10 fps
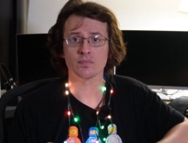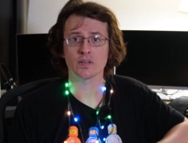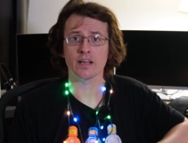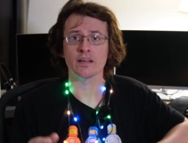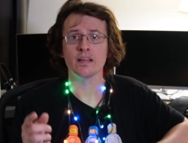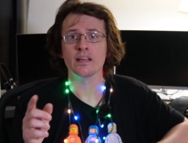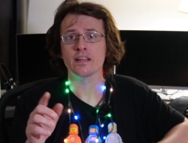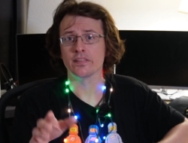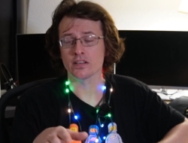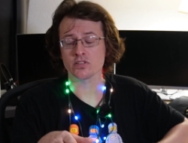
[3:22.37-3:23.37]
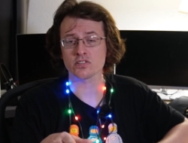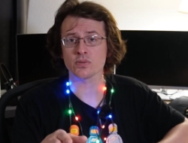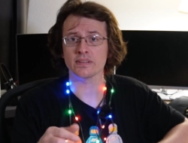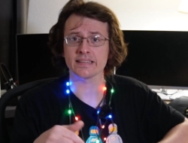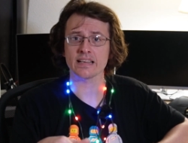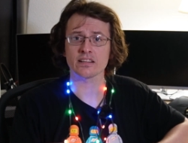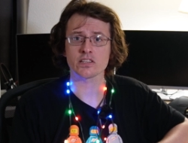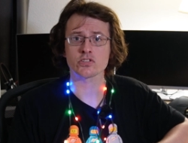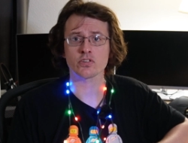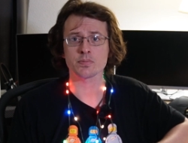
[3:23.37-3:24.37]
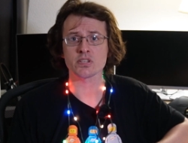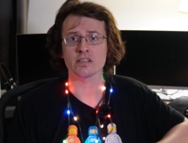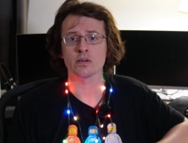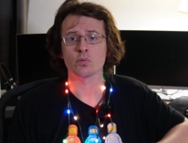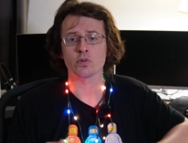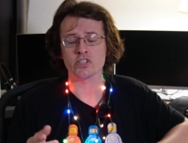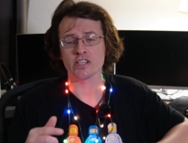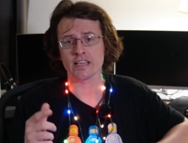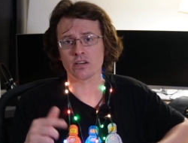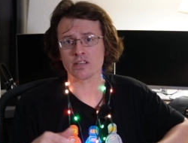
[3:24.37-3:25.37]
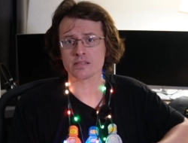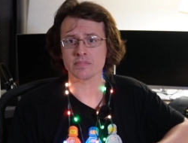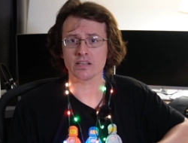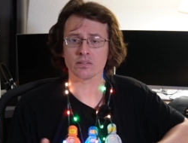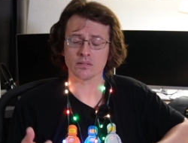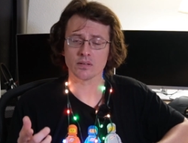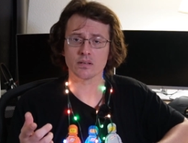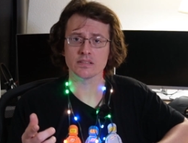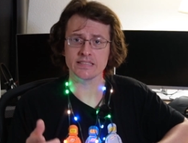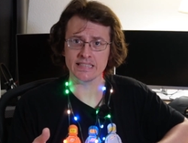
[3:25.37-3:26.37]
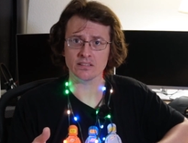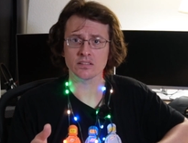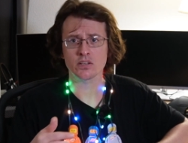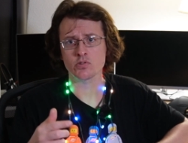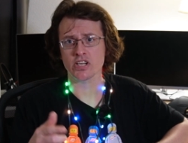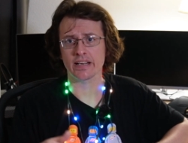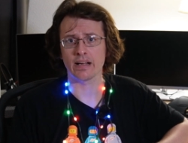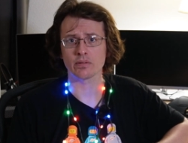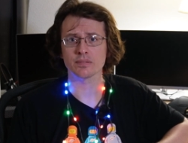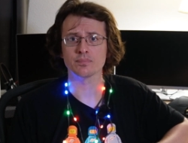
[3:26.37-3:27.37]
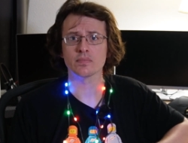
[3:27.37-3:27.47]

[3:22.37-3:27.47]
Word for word: Okay, there's also a link down in the description, which you can get an awesome deal. deal. Go check it out.